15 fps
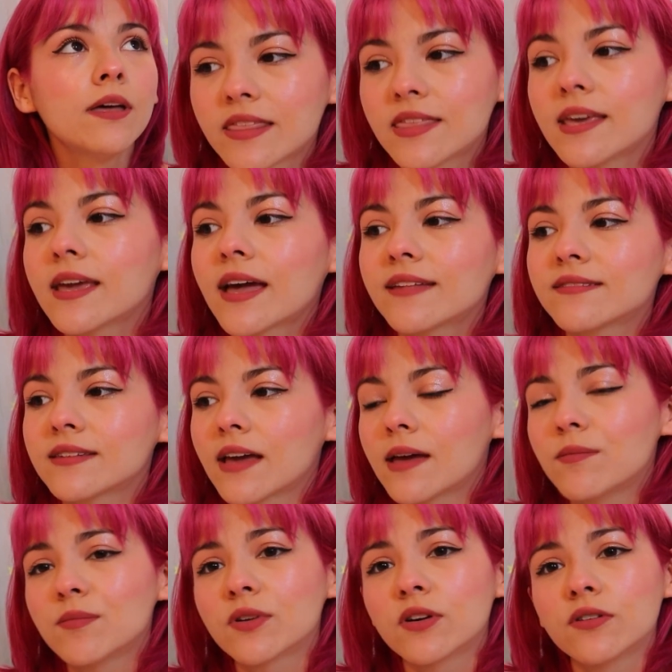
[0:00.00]
I think as
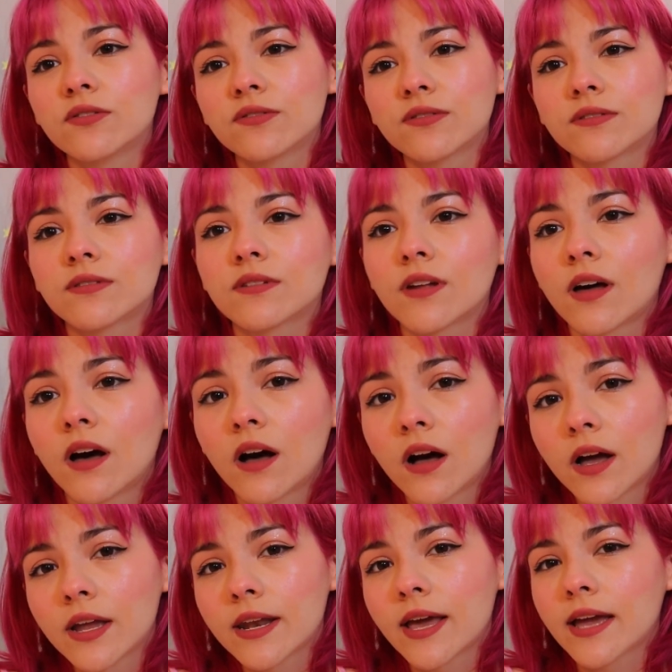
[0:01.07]
time goes on,